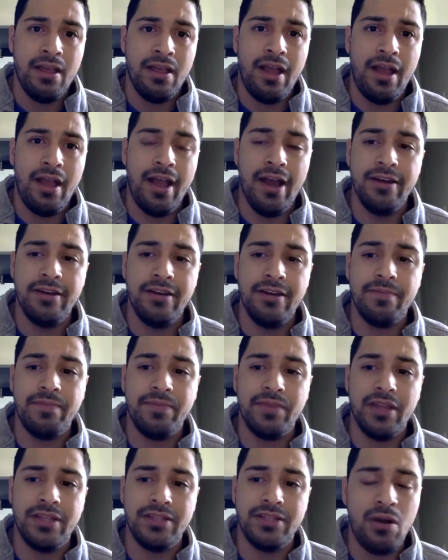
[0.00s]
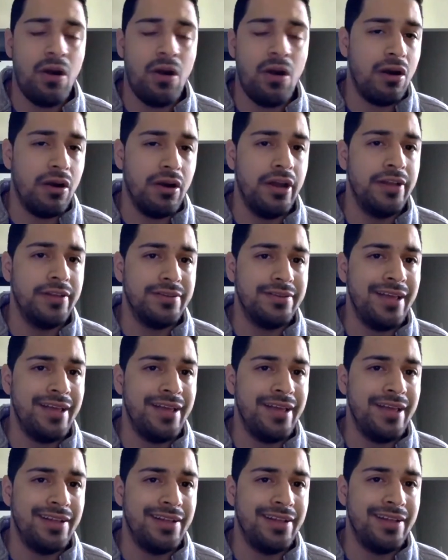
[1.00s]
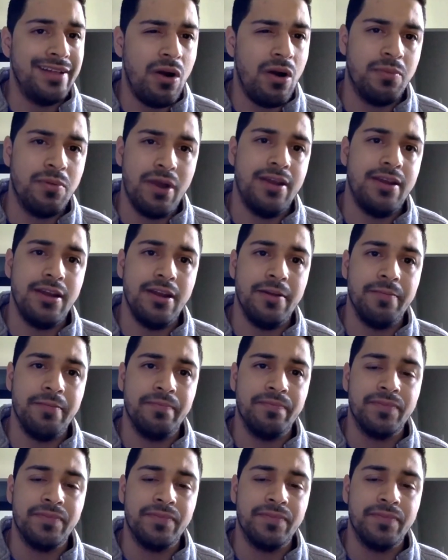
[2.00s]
And it's hard, it, that's heartbreaking.